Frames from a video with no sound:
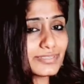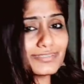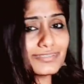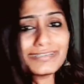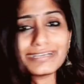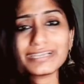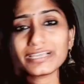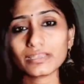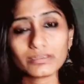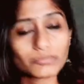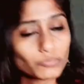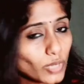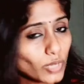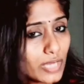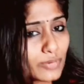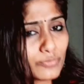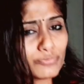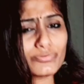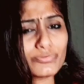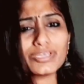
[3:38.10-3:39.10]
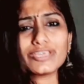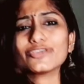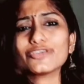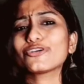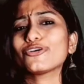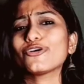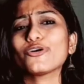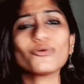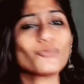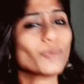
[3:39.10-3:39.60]
in 1 week
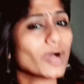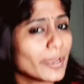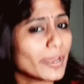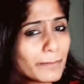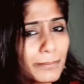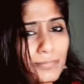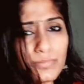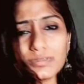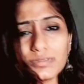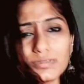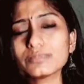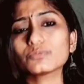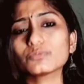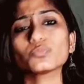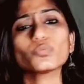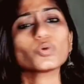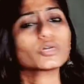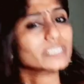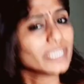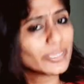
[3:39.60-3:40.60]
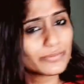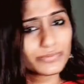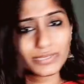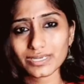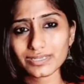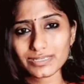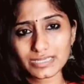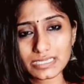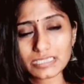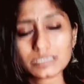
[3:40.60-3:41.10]
or 1 month, whatever
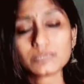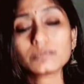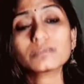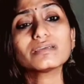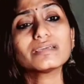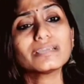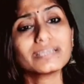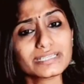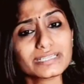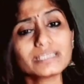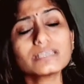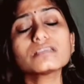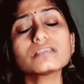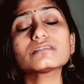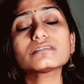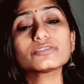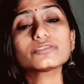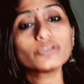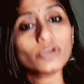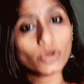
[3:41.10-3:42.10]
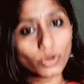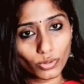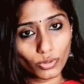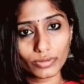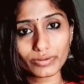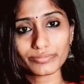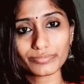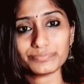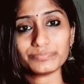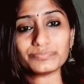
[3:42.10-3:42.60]
it is
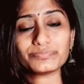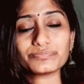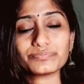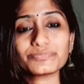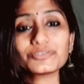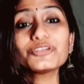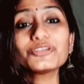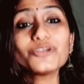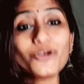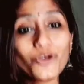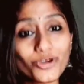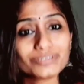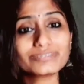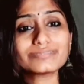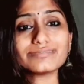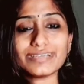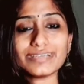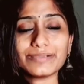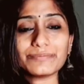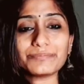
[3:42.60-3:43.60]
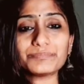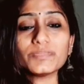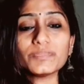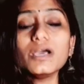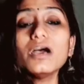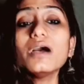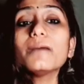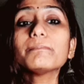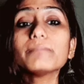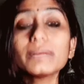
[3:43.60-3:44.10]
your thing.
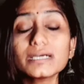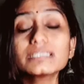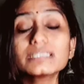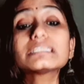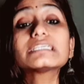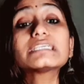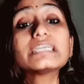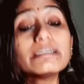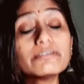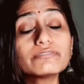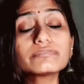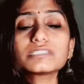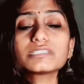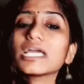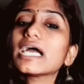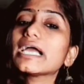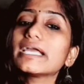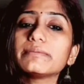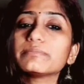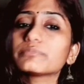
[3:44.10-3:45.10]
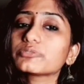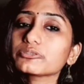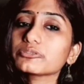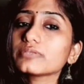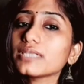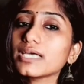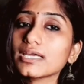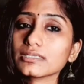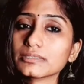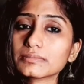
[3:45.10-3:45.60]
But give time to
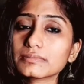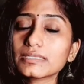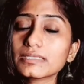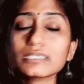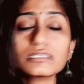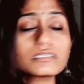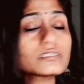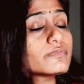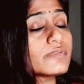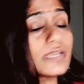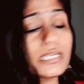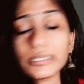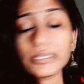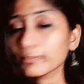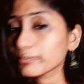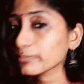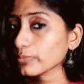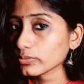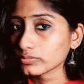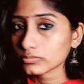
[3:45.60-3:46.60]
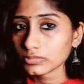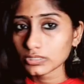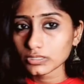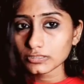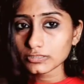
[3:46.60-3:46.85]
that. That is very important